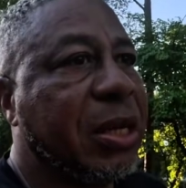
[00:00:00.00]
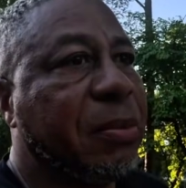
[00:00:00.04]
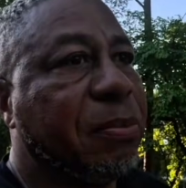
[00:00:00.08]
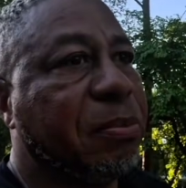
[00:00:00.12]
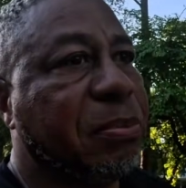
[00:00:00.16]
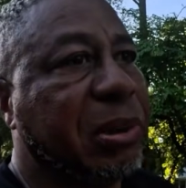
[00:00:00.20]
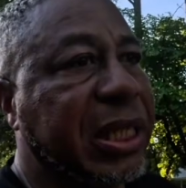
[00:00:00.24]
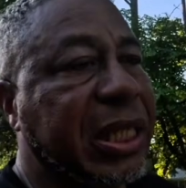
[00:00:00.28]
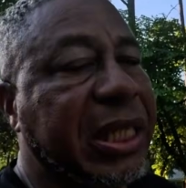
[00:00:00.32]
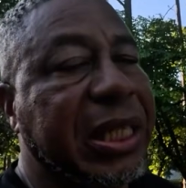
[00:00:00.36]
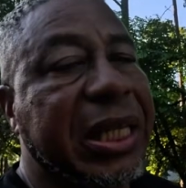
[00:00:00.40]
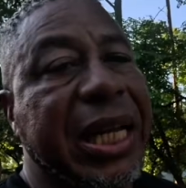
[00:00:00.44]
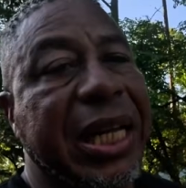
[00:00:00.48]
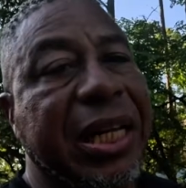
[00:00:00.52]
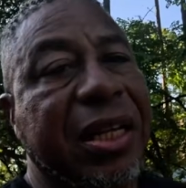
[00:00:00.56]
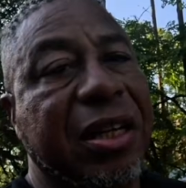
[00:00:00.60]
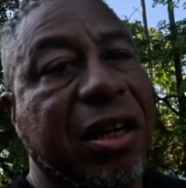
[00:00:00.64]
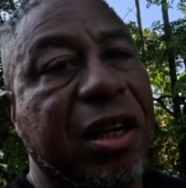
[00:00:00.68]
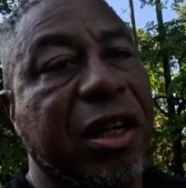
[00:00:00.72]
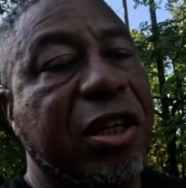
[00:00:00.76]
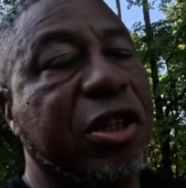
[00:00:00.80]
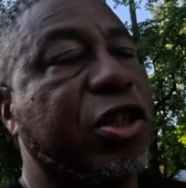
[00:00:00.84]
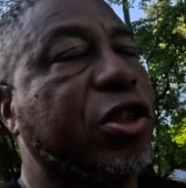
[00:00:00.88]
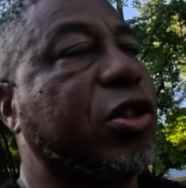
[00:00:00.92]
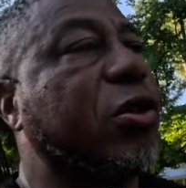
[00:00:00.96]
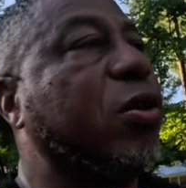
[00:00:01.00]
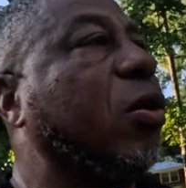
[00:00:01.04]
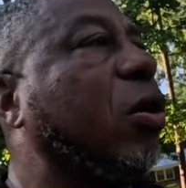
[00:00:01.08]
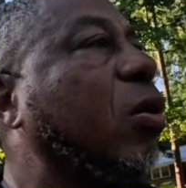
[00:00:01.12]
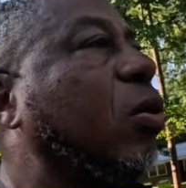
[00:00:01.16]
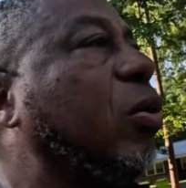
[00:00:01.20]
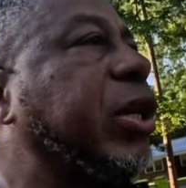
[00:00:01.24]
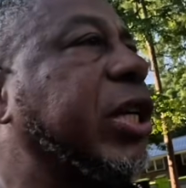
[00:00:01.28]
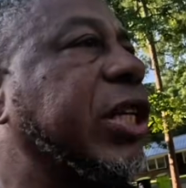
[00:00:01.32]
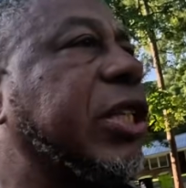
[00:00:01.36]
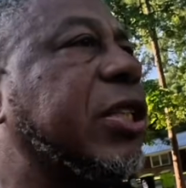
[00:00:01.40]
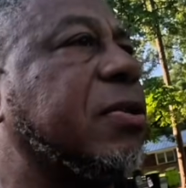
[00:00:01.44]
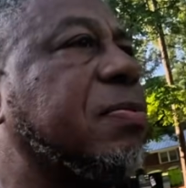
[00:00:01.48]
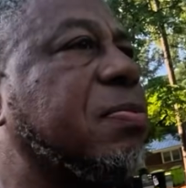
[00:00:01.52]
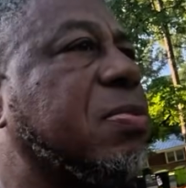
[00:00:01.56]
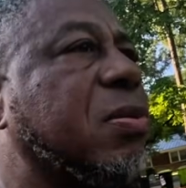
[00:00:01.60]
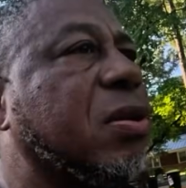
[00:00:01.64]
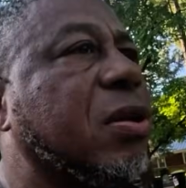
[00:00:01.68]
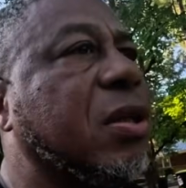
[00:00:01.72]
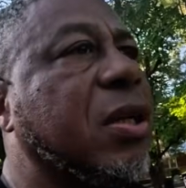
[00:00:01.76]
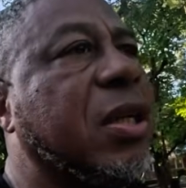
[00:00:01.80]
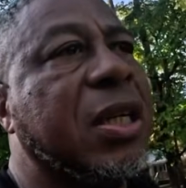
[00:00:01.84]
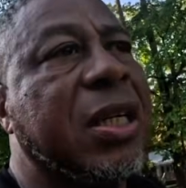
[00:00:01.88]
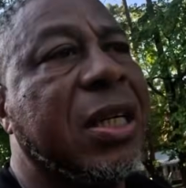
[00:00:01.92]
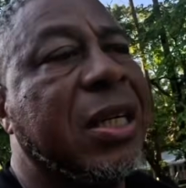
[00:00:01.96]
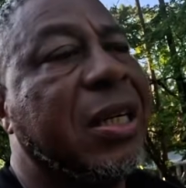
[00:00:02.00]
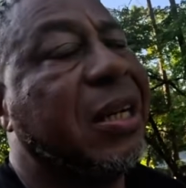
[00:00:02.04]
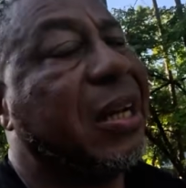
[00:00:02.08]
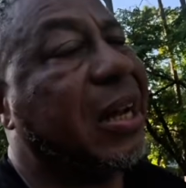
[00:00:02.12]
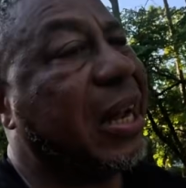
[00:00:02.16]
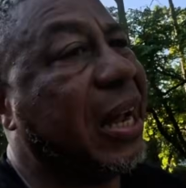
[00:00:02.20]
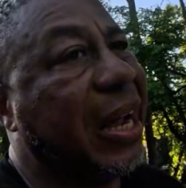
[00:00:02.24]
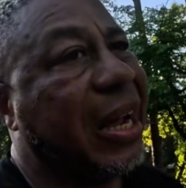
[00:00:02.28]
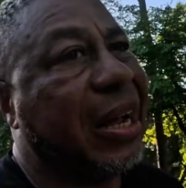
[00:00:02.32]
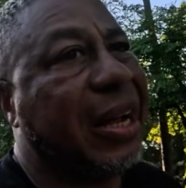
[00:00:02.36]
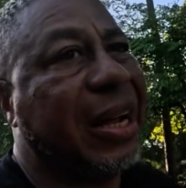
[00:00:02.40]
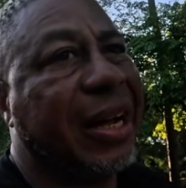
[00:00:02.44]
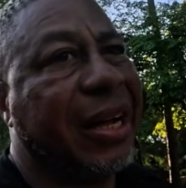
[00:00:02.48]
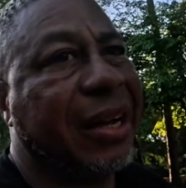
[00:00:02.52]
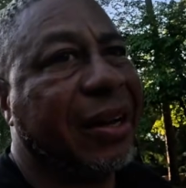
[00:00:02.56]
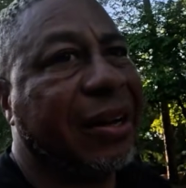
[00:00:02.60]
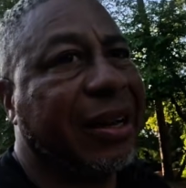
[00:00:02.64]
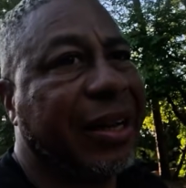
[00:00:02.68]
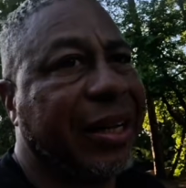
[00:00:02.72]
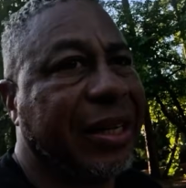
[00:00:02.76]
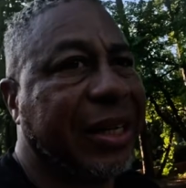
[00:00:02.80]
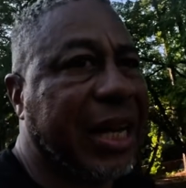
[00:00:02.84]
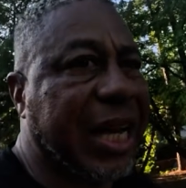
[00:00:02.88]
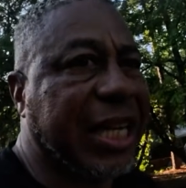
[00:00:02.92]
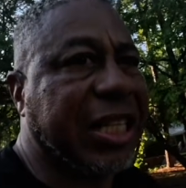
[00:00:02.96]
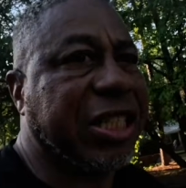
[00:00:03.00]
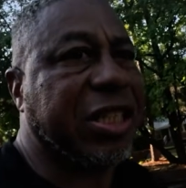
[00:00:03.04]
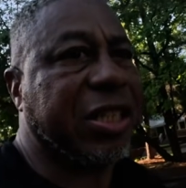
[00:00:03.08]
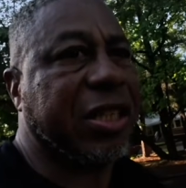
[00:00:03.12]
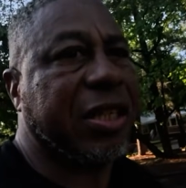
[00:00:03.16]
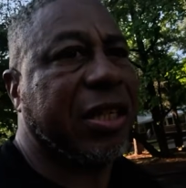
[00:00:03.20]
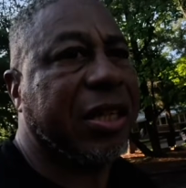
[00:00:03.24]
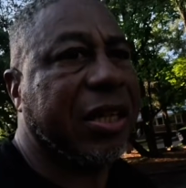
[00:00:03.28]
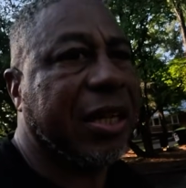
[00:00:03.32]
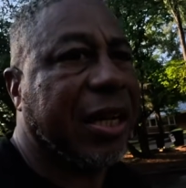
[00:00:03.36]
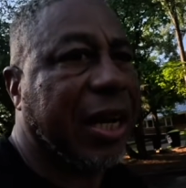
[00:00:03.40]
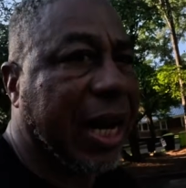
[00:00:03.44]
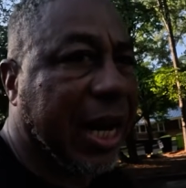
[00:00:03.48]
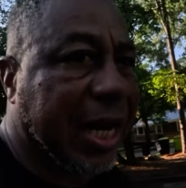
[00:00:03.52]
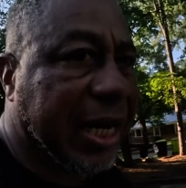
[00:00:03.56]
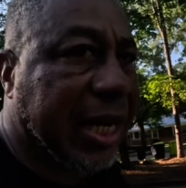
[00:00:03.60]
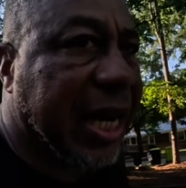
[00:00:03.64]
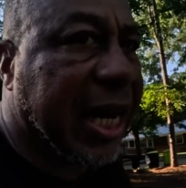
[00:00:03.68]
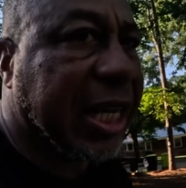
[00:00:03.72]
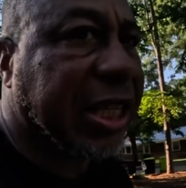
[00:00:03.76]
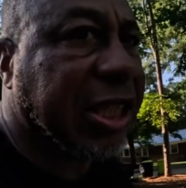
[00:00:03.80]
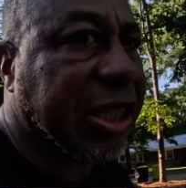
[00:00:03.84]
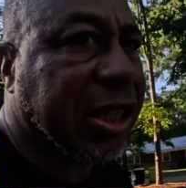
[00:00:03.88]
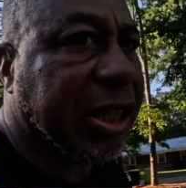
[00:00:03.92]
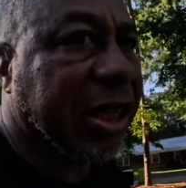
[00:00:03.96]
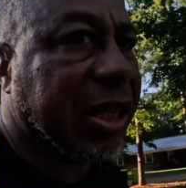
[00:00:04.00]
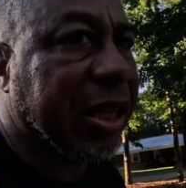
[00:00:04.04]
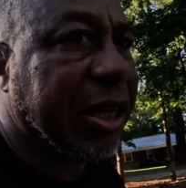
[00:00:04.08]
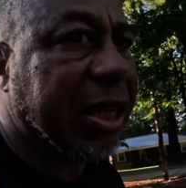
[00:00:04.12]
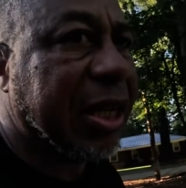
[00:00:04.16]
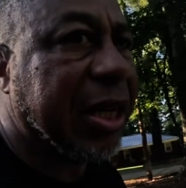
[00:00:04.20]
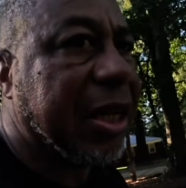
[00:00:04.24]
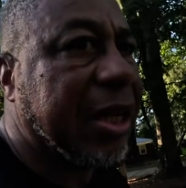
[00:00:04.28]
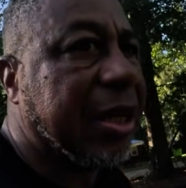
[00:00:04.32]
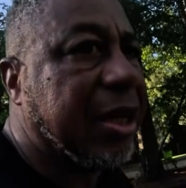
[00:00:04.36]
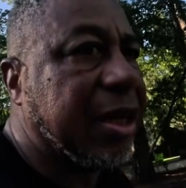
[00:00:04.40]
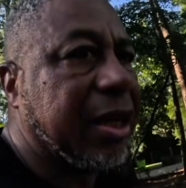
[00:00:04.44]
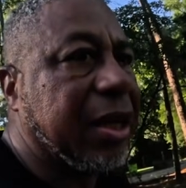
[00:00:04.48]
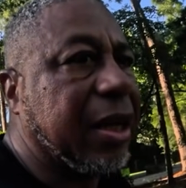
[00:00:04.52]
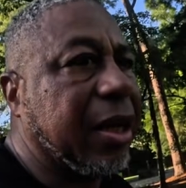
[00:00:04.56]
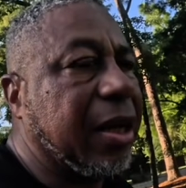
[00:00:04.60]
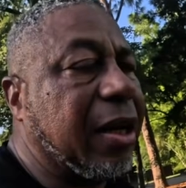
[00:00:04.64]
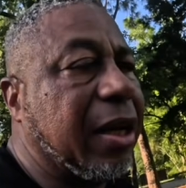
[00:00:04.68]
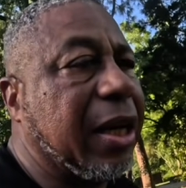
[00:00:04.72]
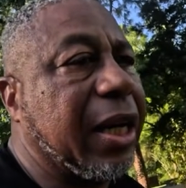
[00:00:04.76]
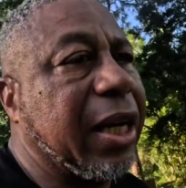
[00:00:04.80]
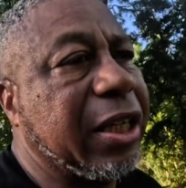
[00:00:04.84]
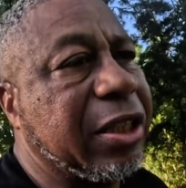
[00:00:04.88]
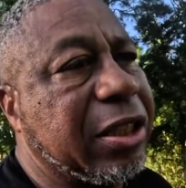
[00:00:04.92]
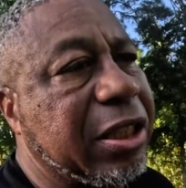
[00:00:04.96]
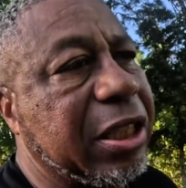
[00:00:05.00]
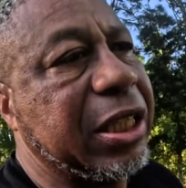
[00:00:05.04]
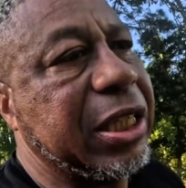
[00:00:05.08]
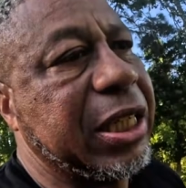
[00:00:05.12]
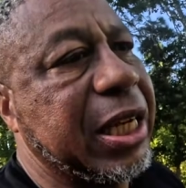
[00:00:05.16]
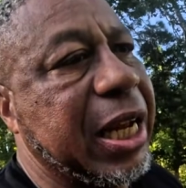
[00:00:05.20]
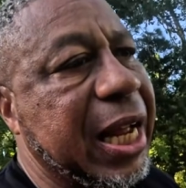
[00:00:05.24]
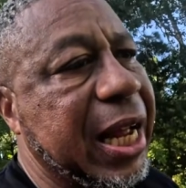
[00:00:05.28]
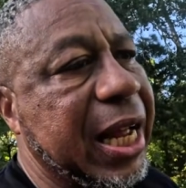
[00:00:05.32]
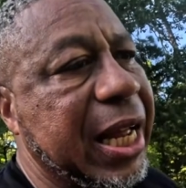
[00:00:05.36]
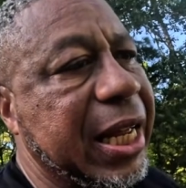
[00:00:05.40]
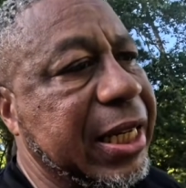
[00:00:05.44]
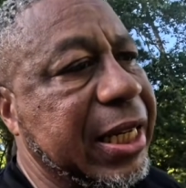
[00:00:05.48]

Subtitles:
bleed that clutch solo, hit your boy. I got you. I got you. I'll tell you how I